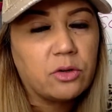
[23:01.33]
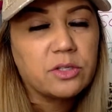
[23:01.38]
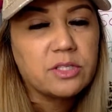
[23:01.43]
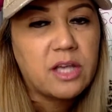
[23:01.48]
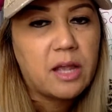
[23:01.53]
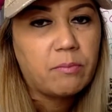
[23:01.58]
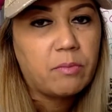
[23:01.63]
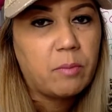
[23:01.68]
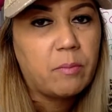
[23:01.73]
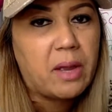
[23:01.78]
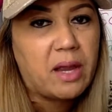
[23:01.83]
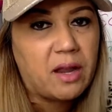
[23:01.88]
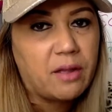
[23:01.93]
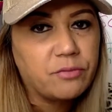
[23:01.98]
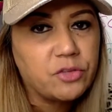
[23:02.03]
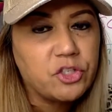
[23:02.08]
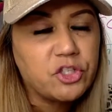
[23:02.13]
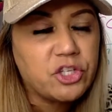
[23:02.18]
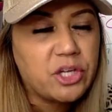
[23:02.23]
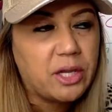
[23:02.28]
or time, they might have
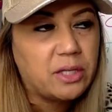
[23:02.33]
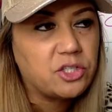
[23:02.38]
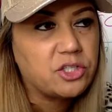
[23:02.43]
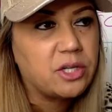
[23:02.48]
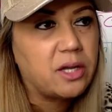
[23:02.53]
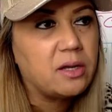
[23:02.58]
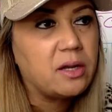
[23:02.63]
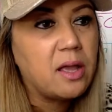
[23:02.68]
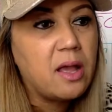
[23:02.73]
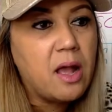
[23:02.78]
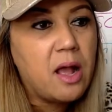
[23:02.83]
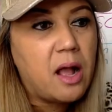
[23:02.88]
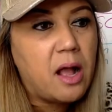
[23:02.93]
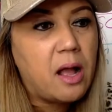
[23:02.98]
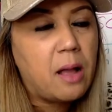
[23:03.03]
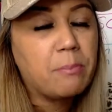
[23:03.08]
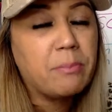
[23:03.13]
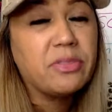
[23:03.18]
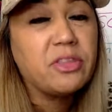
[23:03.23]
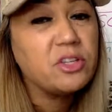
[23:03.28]
to change it.
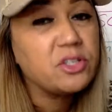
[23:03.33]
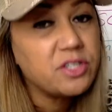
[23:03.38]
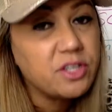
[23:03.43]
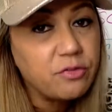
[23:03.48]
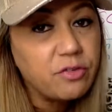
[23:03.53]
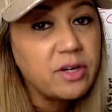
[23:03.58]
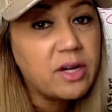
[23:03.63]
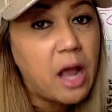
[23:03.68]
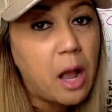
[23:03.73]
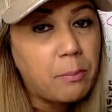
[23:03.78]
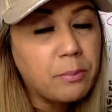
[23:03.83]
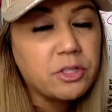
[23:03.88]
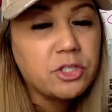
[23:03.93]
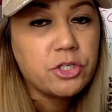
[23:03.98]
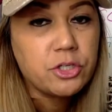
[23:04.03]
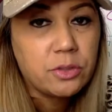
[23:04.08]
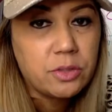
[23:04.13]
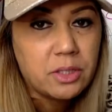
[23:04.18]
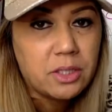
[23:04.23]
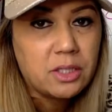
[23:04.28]
But there's different
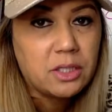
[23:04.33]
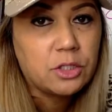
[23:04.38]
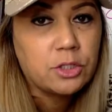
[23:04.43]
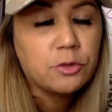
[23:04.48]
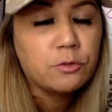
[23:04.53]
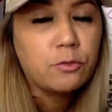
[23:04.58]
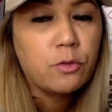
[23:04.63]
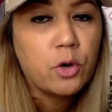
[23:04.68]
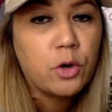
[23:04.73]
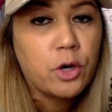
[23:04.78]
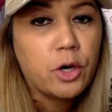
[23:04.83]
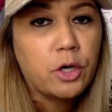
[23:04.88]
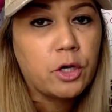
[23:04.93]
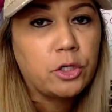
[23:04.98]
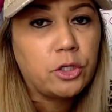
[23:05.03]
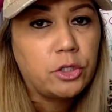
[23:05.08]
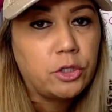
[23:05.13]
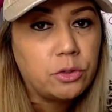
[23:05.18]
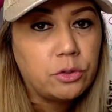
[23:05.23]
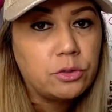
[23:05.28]
opportunities for
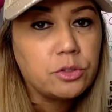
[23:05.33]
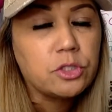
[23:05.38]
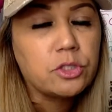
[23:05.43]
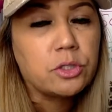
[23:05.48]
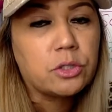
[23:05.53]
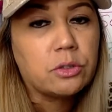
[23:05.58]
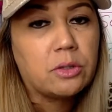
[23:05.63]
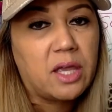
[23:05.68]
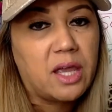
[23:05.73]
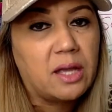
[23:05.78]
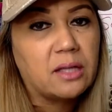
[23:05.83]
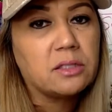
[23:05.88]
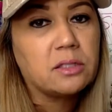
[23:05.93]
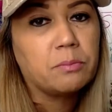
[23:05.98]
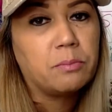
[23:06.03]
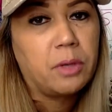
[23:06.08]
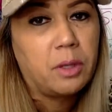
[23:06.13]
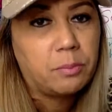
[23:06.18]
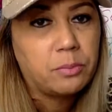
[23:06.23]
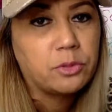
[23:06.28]
you to get
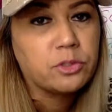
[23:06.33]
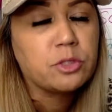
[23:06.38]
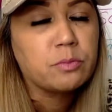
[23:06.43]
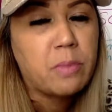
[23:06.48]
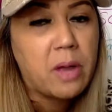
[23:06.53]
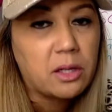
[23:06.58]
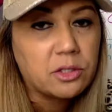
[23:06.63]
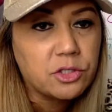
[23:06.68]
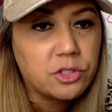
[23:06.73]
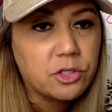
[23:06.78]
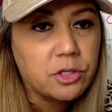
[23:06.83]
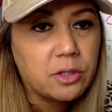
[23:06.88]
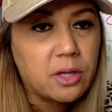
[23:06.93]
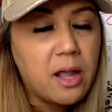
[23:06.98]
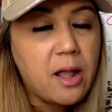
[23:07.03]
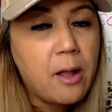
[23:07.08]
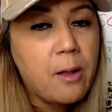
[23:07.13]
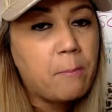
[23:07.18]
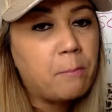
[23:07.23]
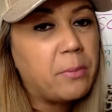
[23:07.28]
people sponsored.
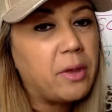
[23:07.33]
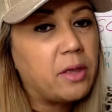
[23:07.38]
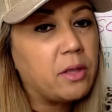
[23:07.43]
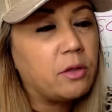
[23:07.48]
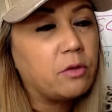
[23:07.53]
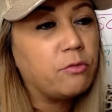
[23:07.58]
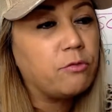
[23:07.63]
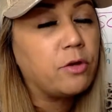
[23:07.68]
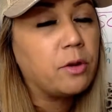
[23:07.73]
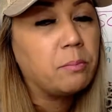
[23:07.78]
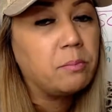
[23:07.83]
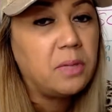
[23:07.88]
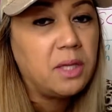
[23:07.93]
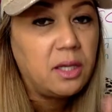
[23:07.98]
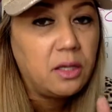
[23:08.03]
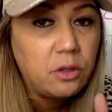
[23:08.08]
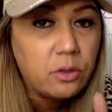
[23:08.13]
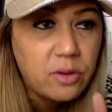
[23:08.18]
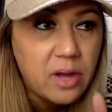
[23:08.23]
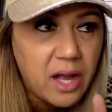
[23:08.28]
But for
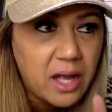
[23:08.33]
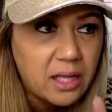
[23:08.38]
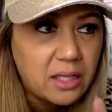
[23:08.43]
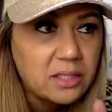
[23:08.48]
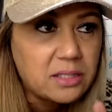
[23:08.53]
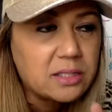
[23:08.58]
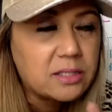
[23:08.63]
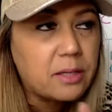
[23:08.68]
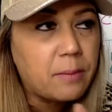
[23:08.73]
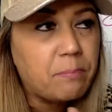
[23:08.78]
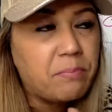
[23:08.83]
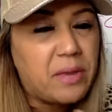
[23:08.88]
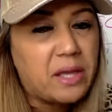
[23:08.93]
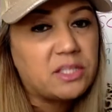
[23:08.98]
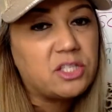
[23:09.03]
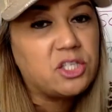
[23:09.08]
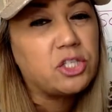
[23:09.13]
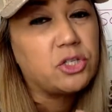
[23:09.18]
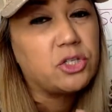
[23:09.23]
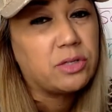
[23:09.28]
me, you guys, the
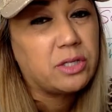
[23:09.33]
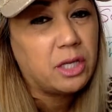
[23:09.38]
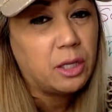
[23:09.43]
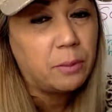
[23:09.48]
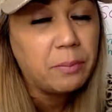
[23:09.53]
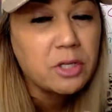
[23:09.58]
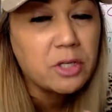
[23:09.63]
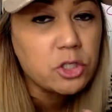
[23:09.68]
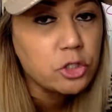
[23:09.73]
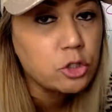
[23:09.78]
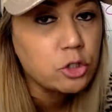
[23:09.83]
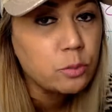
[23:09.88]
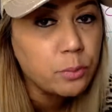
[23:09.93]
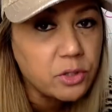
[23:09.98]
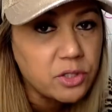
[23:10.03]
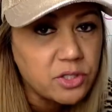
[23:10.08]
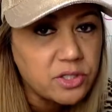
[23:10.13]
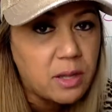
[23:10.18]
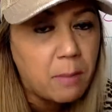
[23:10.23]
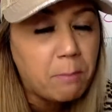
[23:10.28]
best is to keep it
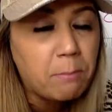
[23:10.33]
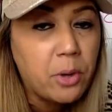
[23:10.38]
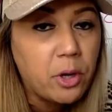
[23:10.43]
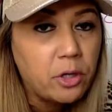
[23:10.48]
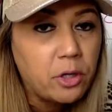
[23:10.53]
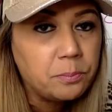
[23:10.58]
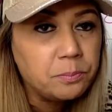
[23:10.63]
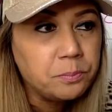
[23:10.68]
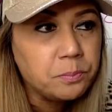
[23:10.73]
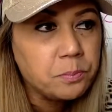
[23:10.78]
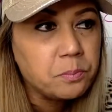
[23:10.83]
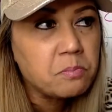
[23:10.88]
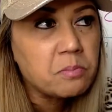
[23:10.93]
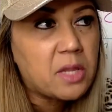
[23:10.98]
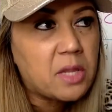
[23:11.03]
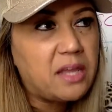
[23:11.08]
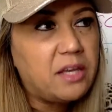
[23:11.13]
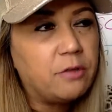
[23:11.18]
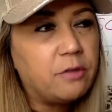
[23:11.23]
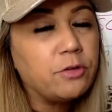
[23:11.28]
super simple.
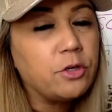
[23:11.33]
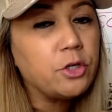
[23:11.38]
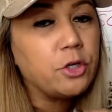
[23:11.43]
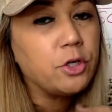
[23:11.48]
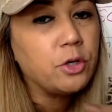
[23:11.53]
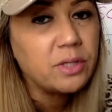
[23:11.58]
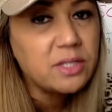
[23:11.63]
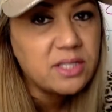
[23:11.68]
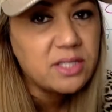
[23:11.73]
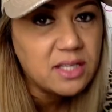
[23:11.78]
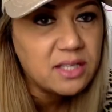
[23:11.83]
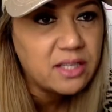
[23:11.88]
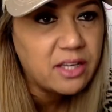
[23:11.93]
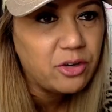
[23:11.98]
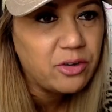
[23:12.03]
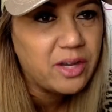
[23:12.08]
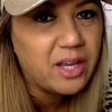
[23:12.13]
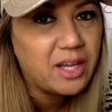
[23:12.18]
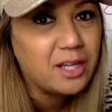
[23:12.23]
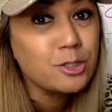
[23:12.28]
And if you're noticing that
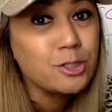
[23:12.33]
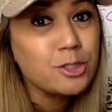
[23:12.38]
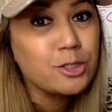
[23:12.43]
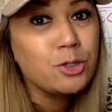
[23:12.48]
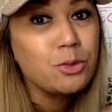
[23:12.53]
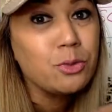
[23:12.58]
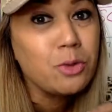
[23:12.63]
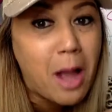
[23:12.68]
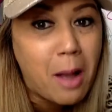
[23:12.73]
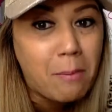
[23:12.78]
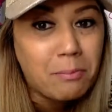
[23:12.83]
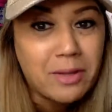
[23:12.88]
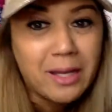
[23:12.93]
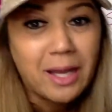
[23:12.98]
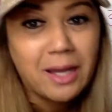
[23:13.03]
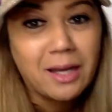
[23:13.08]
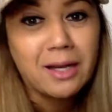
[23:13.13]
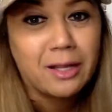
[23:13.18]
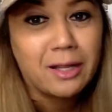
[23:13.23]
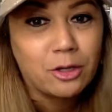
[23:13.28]
you're getting too
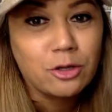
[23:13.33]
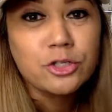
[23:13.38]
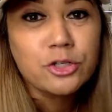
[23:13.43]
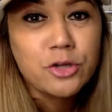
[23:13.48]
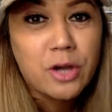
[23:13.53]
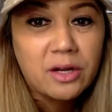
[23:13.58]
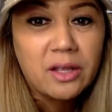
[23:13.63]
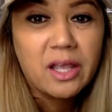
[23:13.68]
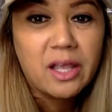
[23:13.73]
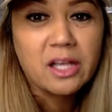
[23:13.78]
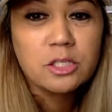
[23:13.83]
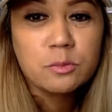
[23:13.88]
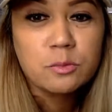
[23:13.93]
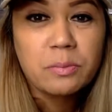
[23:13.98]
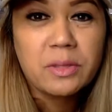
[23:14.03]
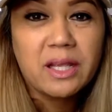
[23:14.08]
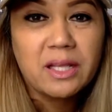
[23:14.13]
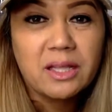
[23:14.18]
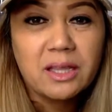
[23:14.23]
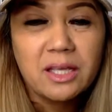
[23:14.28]
complicated, like you're trying to
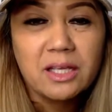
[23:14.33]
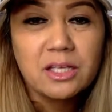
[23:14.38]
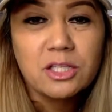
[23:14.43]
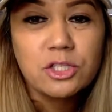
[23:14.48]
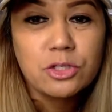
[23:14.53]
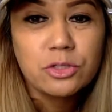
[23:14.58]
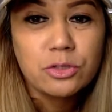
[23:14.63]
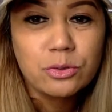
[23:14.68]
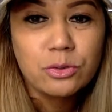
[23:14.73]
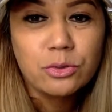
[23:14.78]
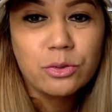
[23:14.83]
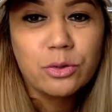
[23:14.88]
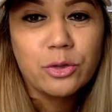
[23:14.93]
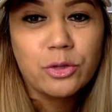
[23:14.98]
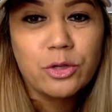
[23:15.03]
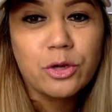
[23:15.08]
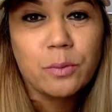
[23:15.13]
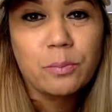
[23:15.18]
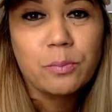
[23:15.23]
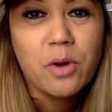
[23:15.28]
explain this to
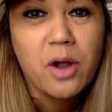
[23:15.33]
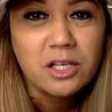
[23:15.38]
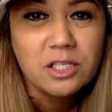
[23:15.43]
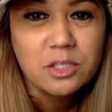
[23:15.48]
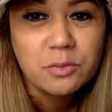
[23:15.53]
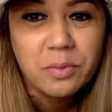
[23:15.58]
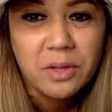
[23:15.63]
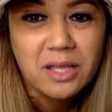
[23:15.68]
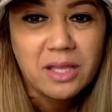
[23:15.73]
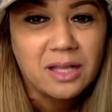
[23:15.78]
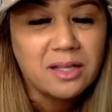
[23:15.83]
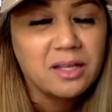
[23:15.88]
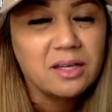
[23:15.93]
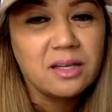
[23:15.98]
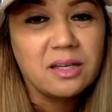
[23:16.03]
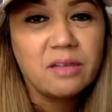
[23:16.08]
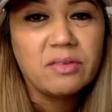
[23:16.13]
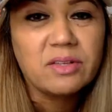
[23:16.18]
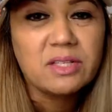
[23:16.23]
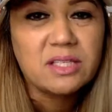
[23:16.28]
your prospect that
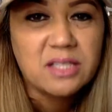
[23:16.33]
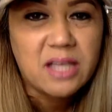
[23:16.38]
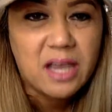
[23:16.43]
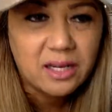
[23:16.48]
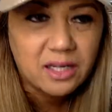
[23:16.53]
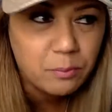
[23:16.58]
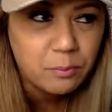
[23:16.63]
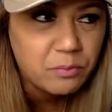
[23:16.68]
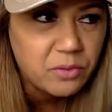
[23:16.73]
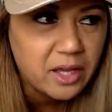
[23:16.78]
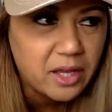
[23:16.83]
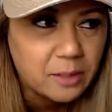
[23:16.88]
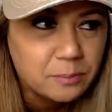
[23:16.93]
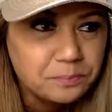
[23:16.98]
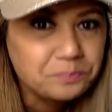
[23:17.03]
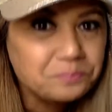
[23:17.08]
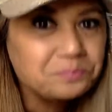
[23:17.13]
didn't even sign up yet,